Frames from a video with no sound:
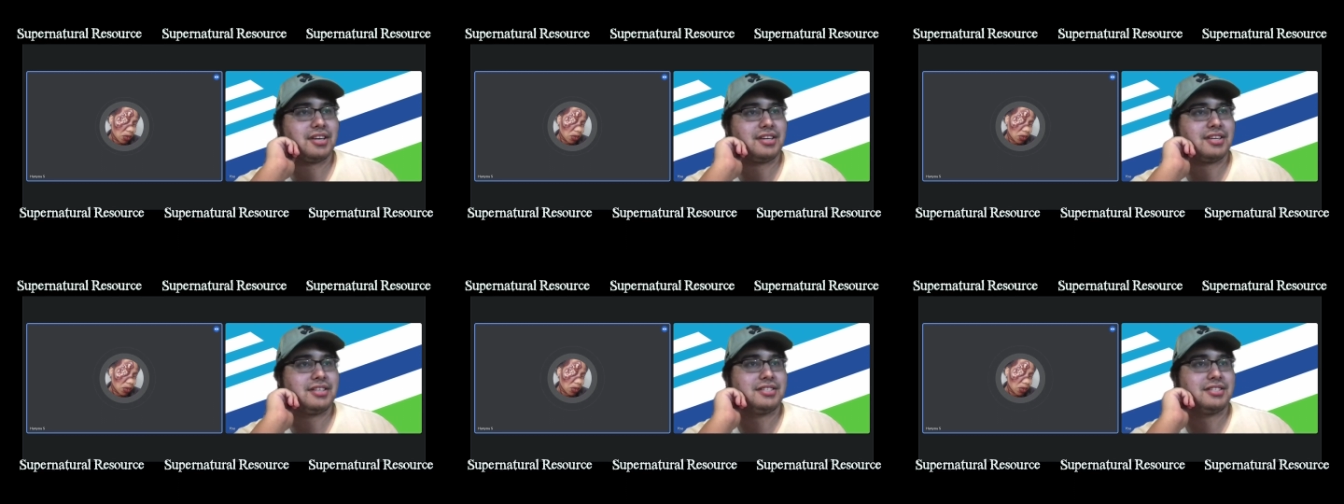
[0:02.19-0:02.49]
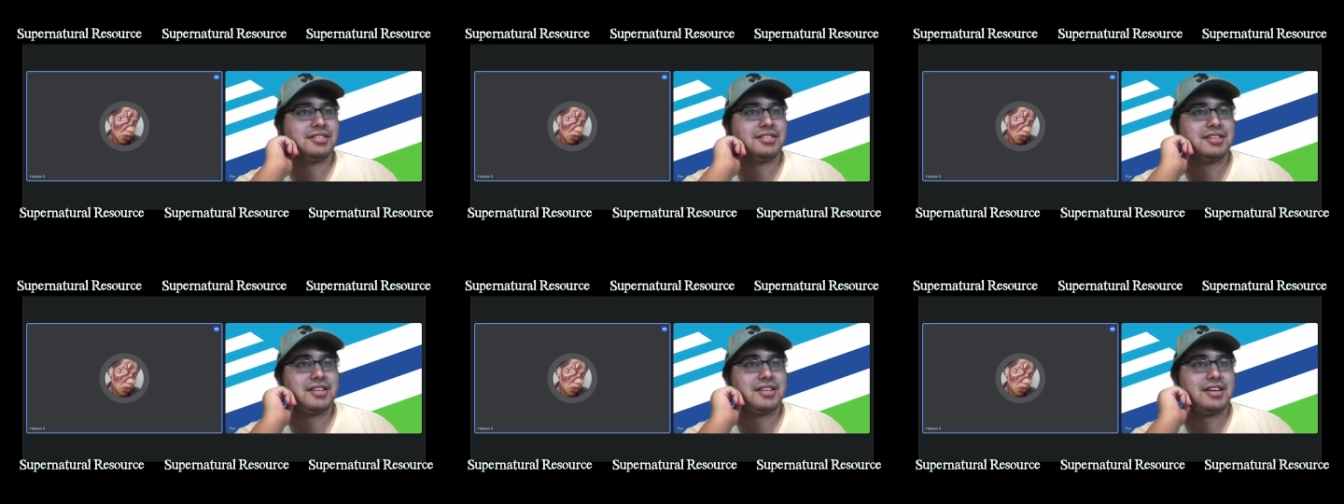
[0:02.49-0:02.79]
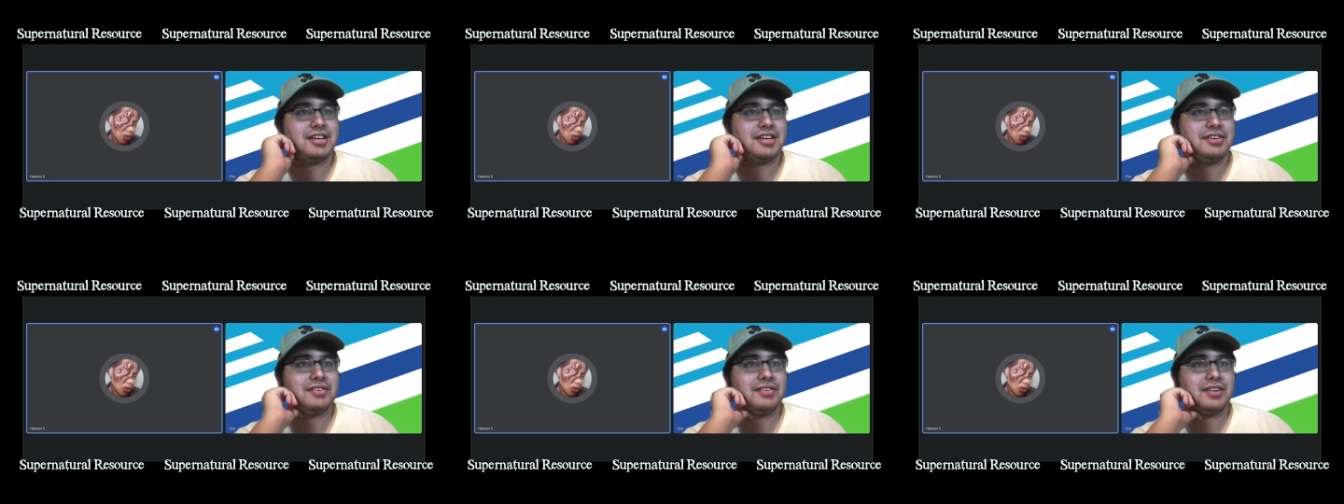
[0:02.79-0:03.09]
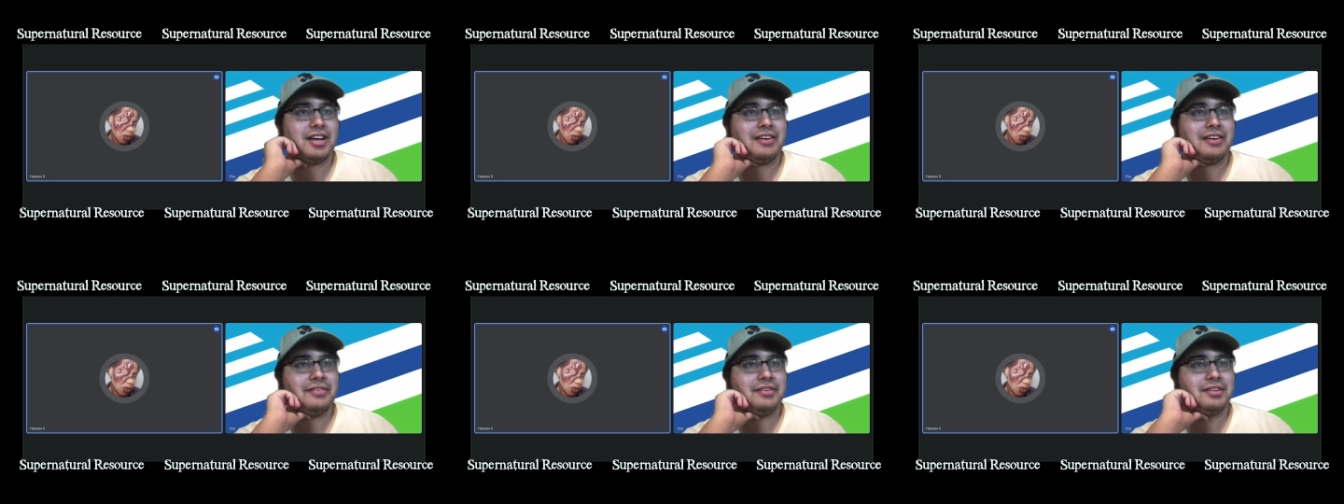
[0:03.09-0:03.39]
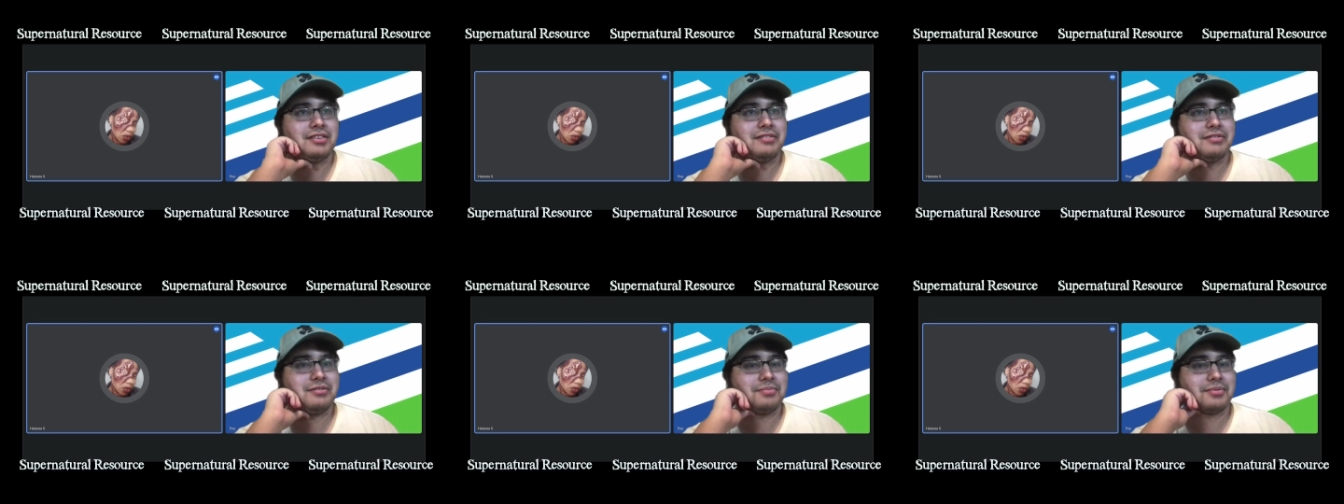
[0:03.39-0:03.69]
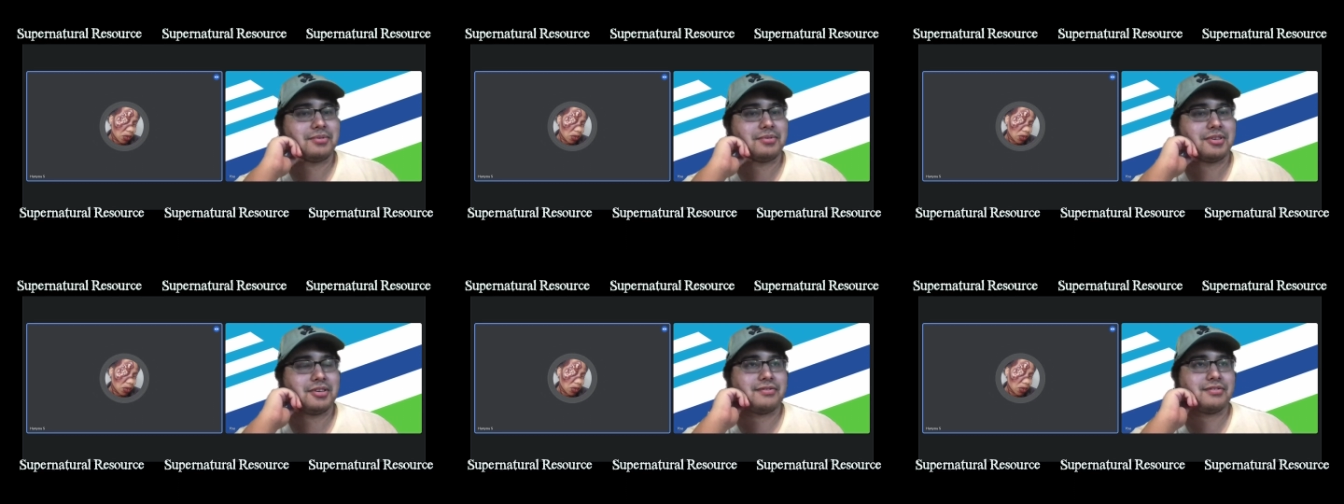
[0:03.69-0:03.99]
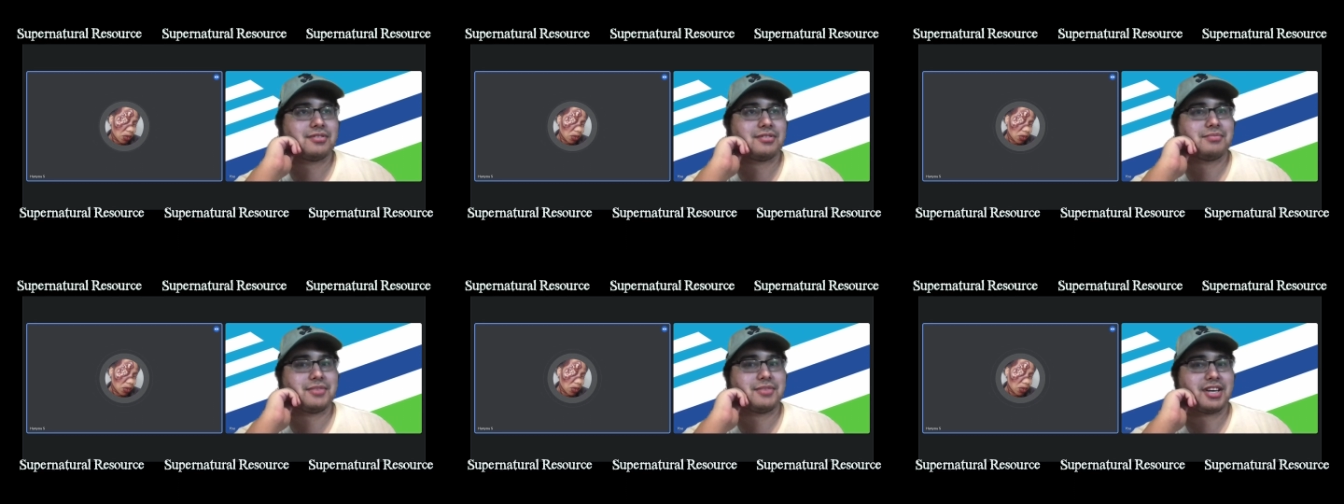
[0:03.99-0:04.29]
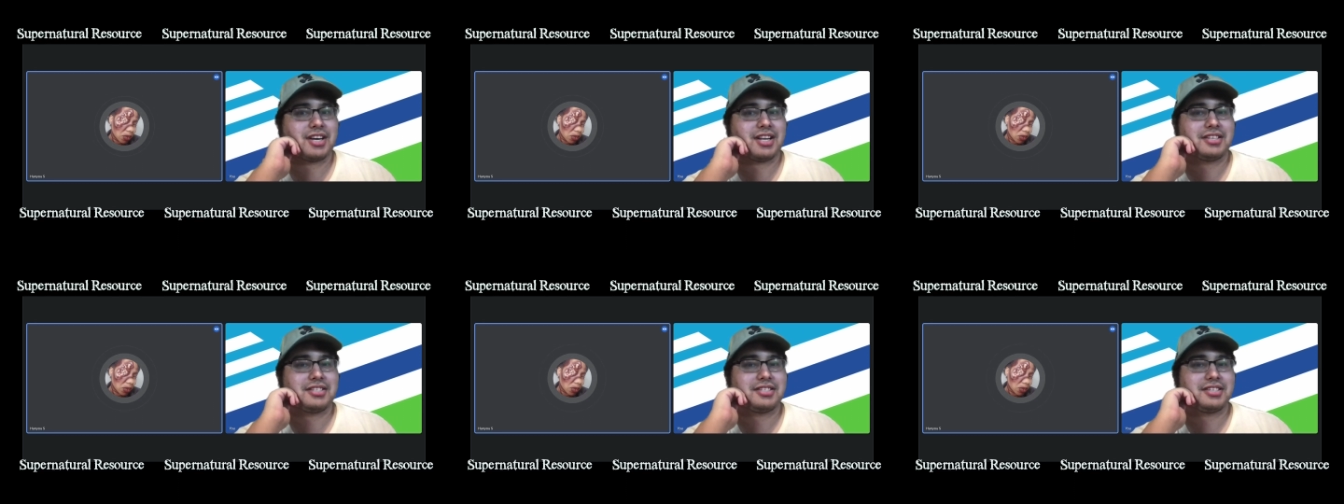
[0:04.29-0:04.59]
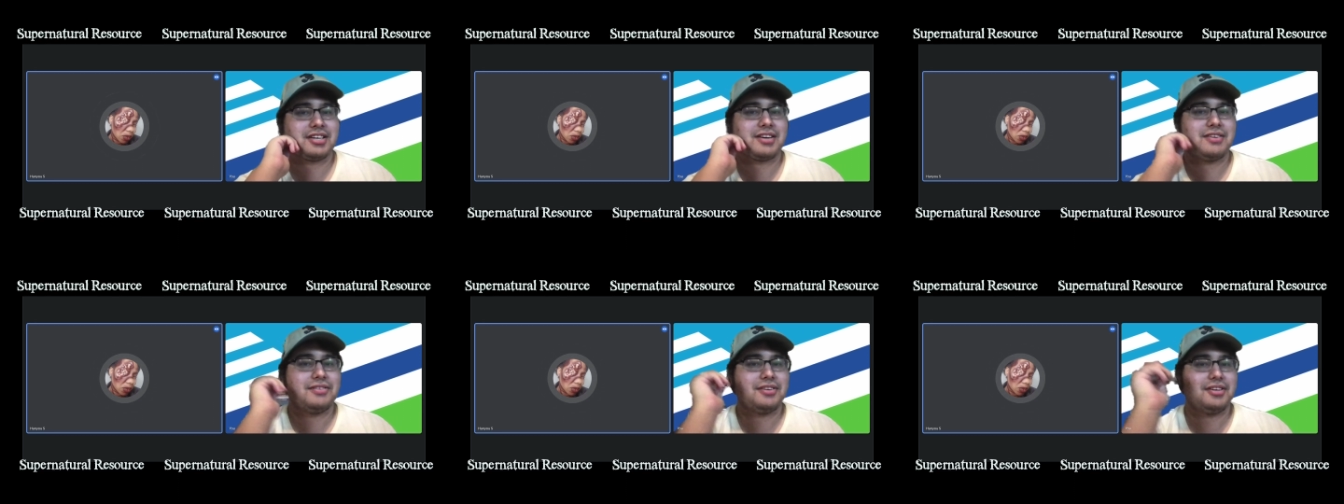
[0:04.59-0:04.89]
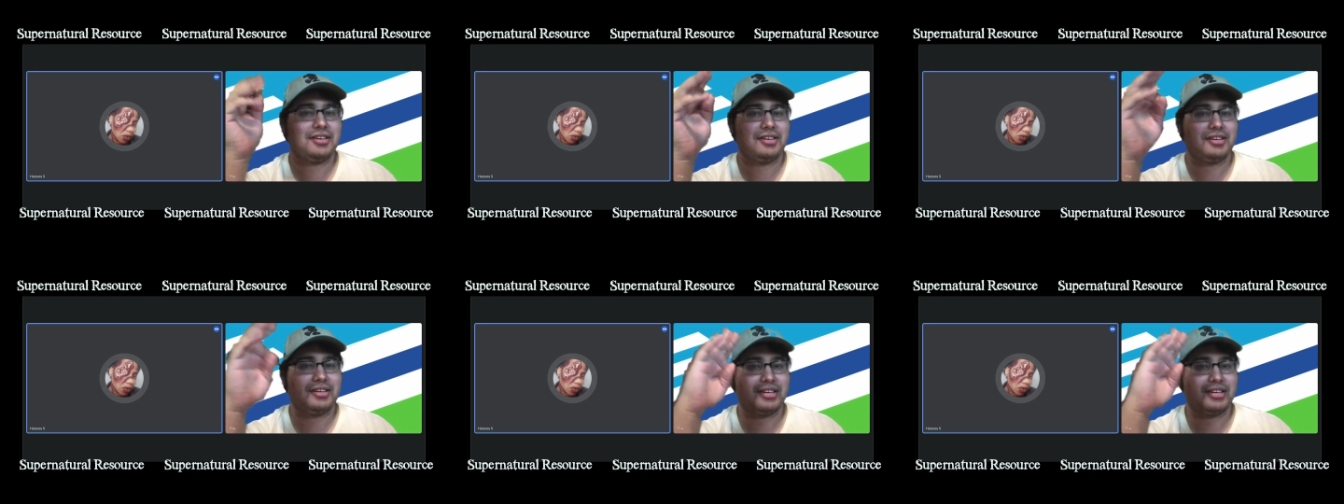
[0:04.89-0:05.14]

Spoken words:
it's Nathaniel Avila reporting from Dallas County,